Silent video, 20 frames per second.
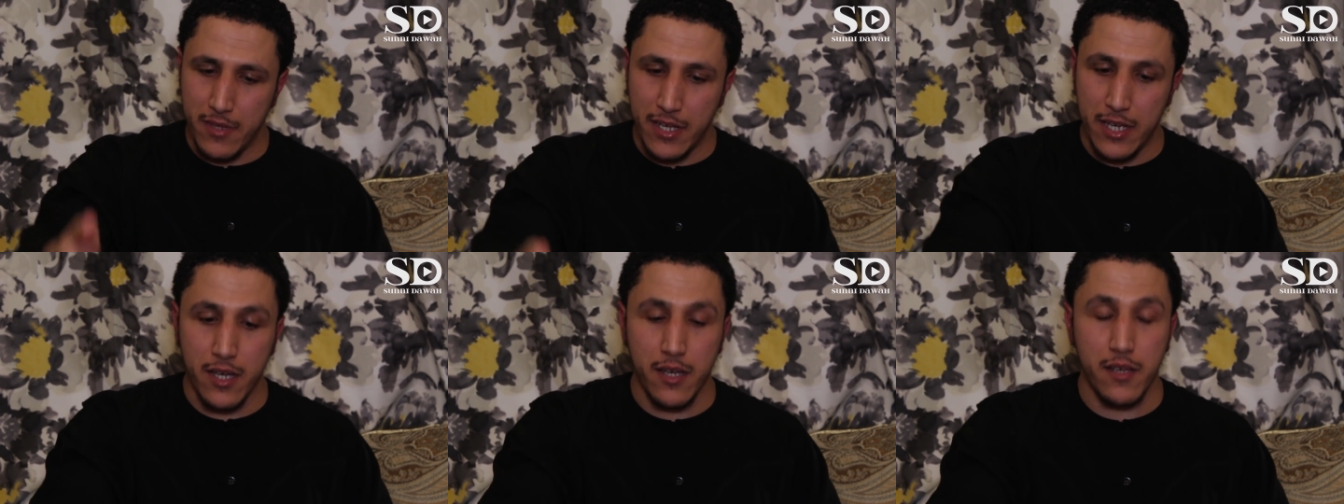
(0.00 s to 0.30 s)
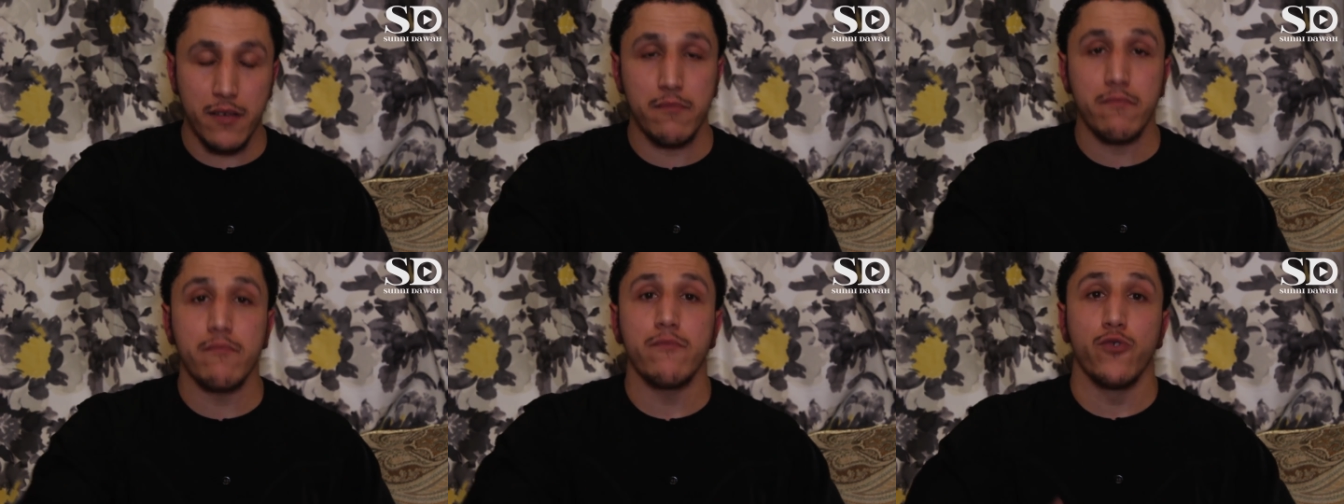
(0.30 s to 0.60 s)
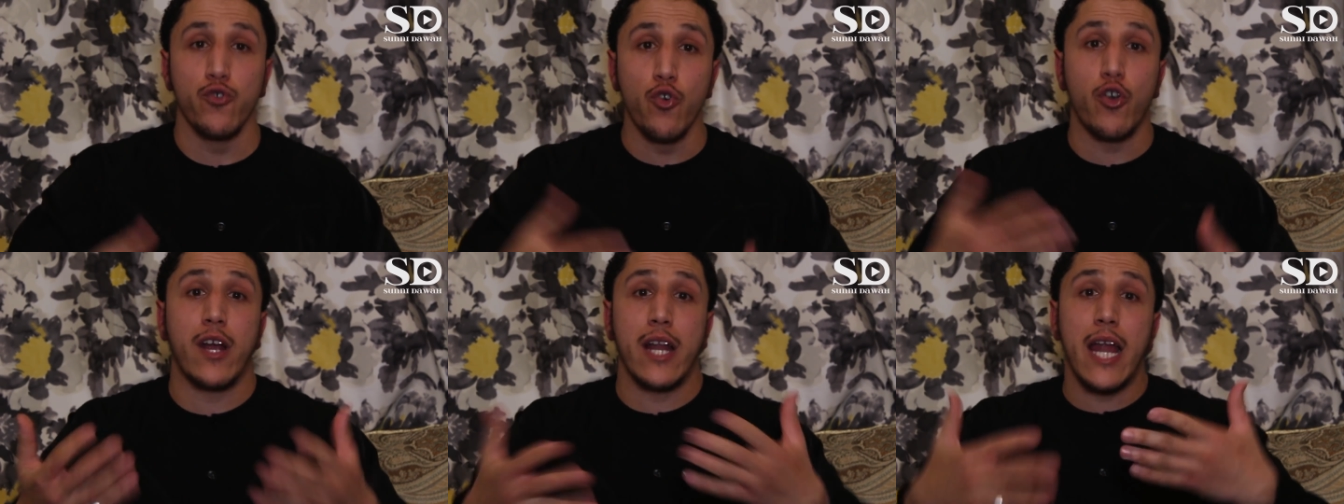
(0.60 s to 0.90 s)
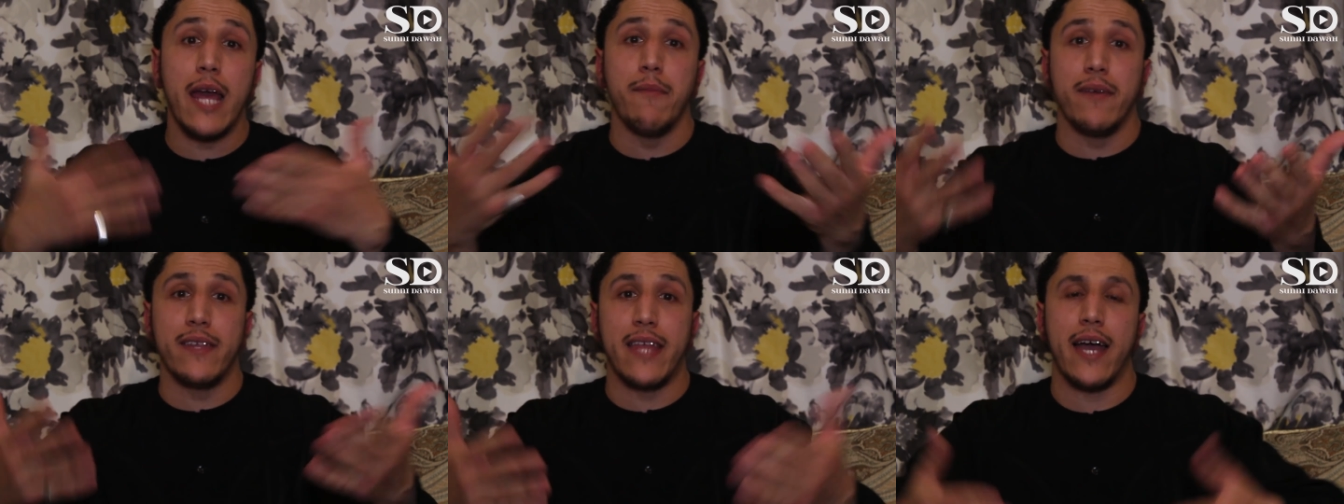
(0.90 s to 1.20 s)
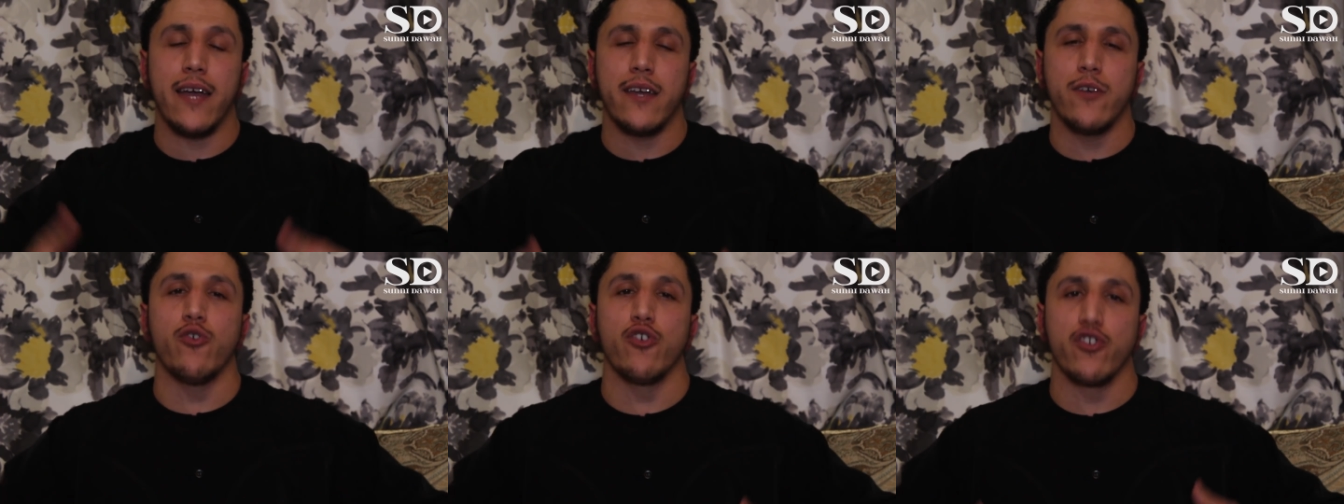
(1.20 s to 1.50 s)
it, you claiming
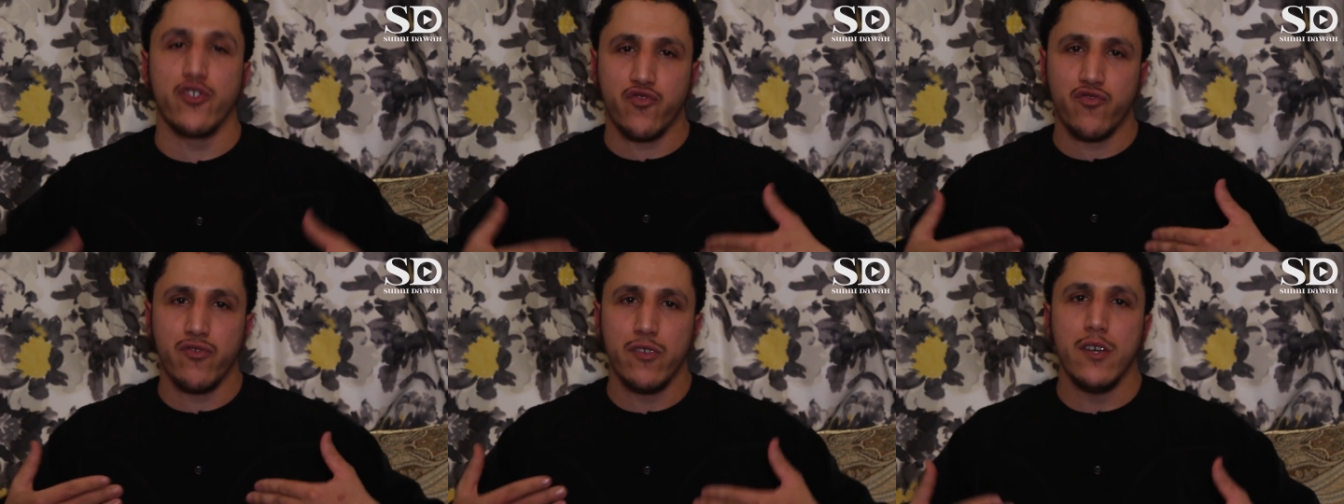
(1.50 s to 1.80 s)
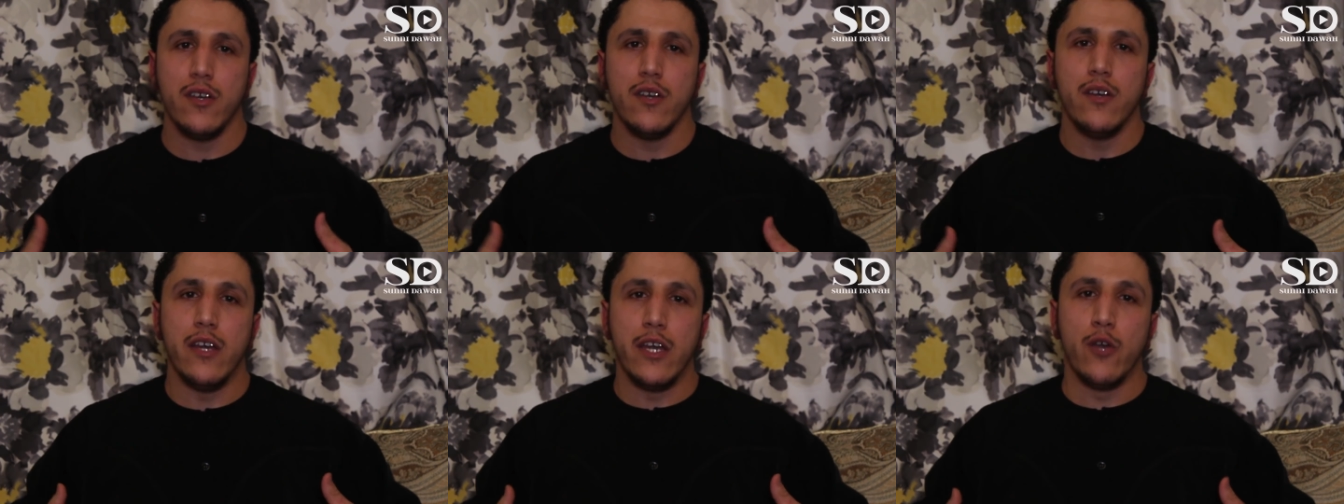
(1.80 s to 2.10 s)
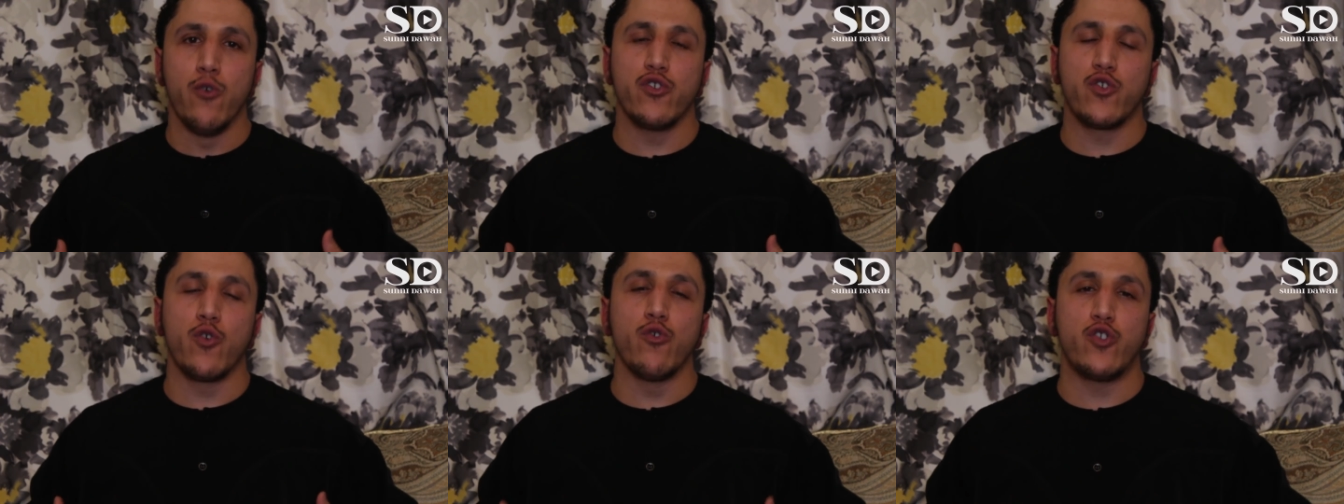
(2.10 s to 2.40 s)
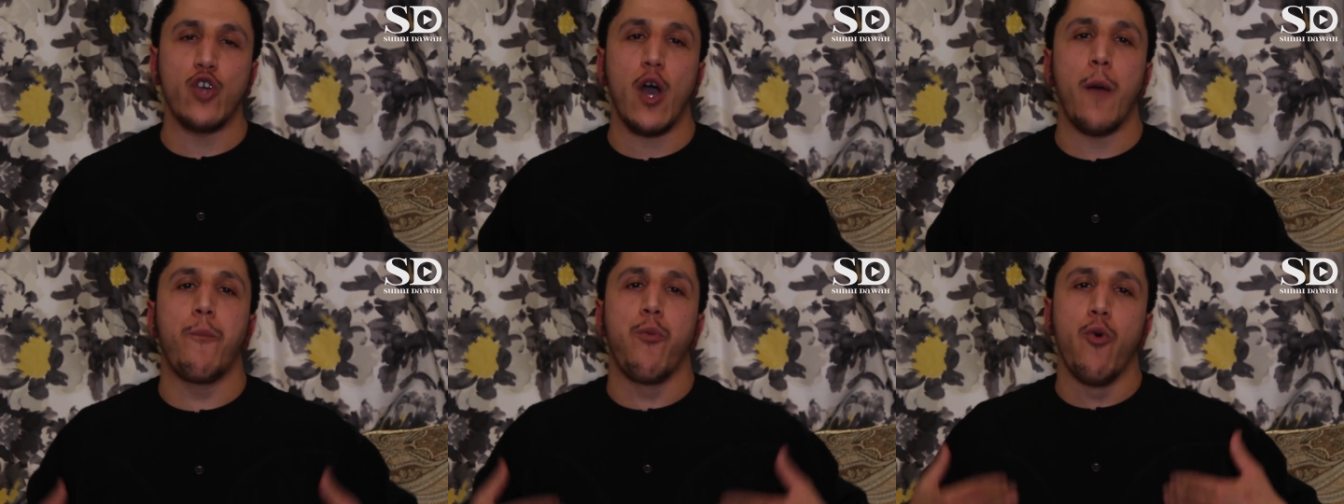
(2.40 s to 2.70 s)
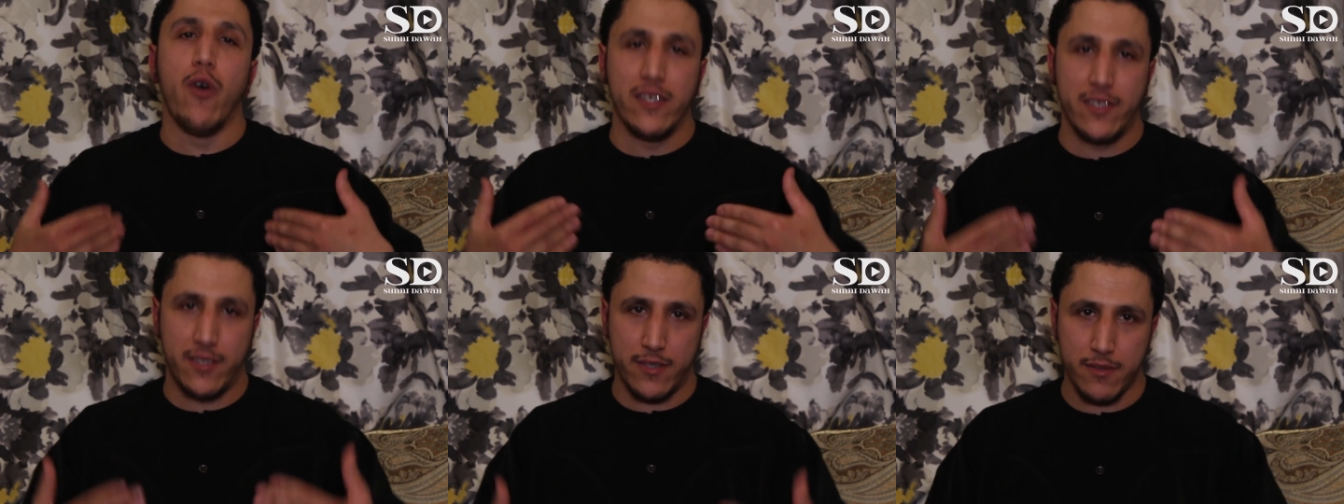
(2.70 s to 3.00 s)
that it was he was going to
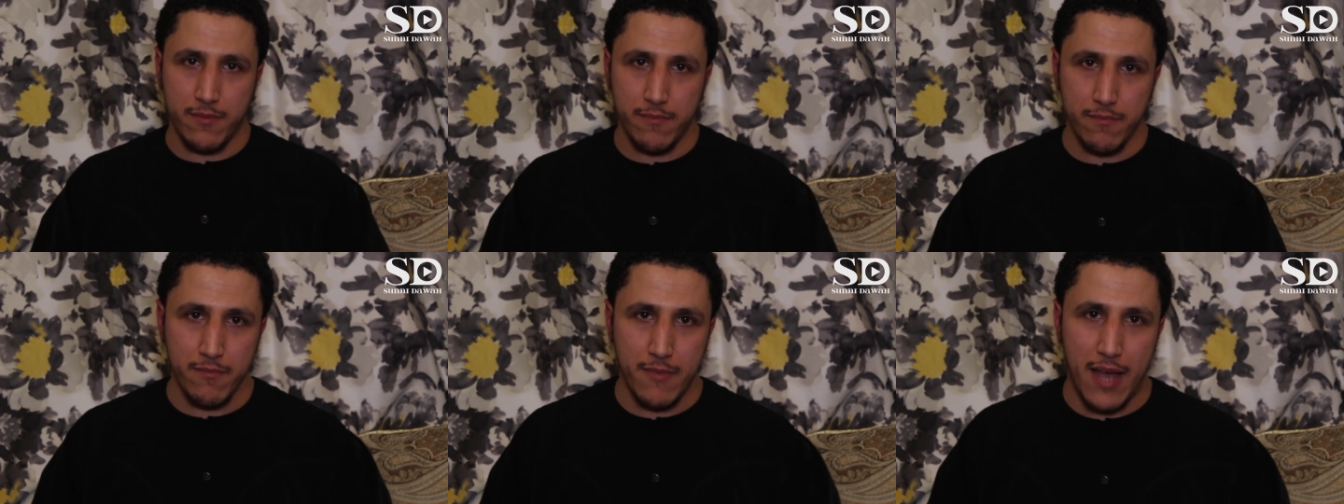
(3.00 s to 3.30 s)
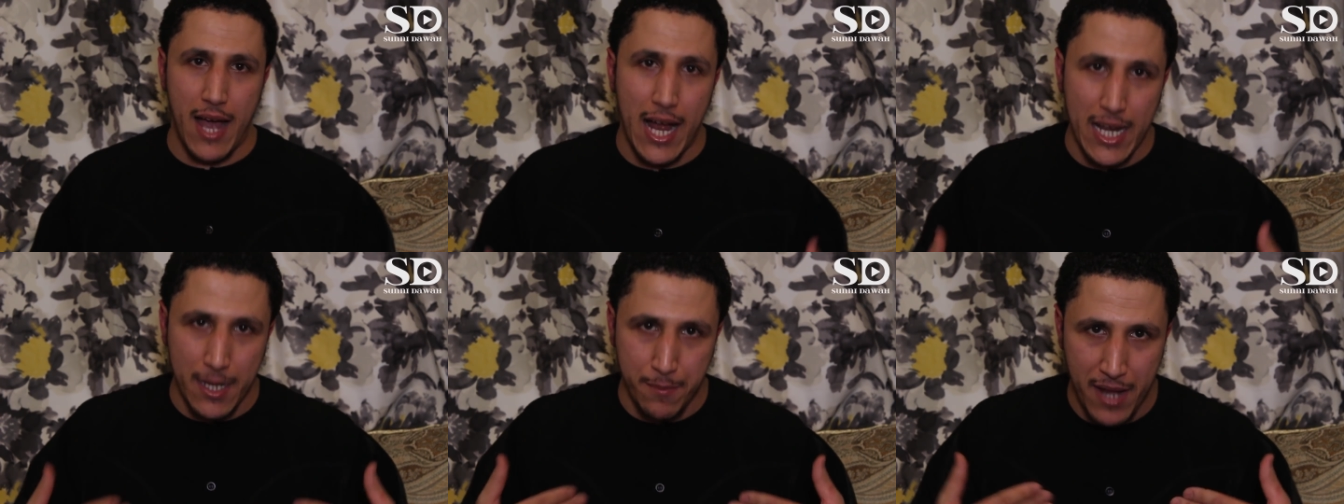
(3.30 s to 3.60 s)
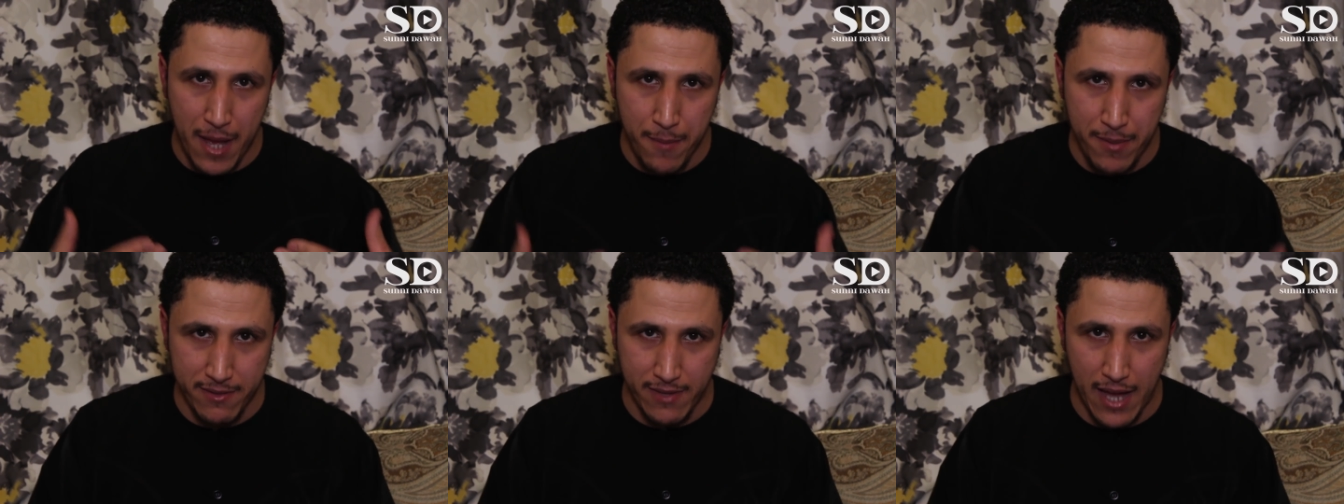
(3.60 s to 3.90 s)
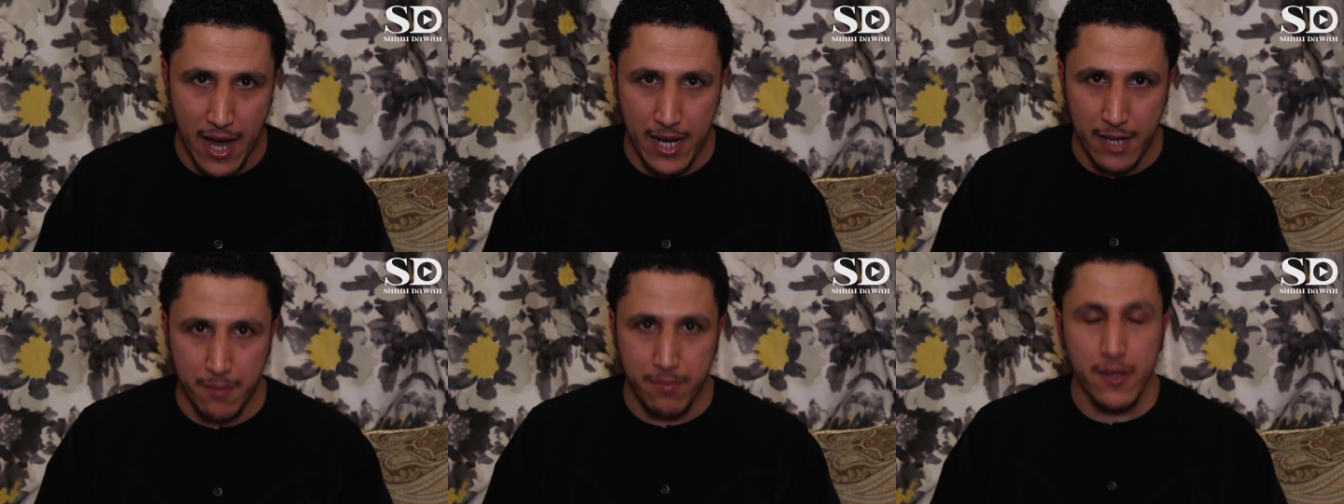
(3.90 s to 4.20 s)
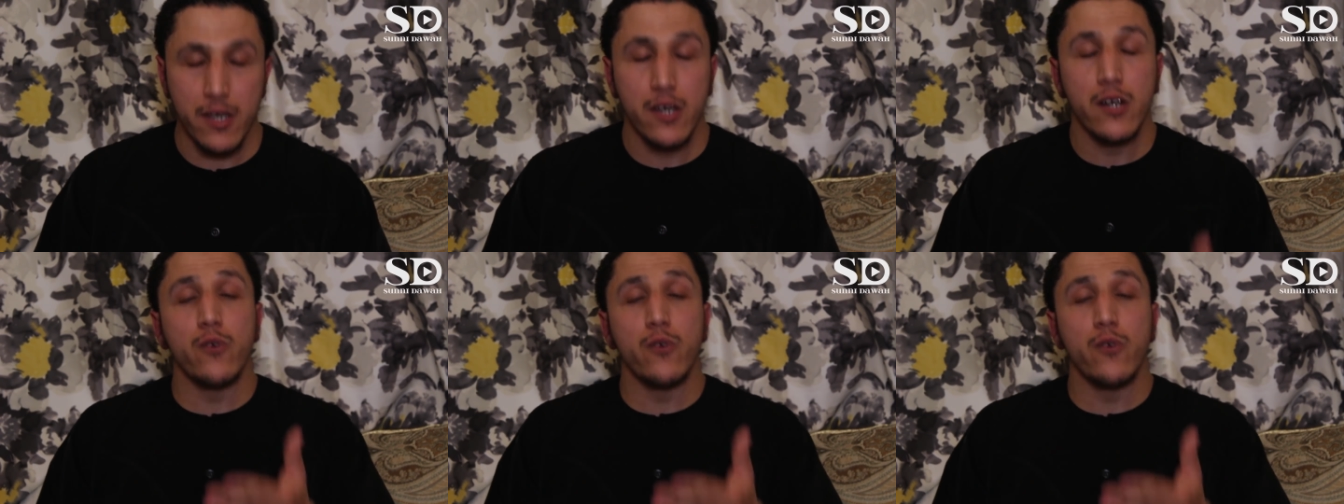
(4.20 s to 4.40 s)
appoint Ali bin Abi Talib.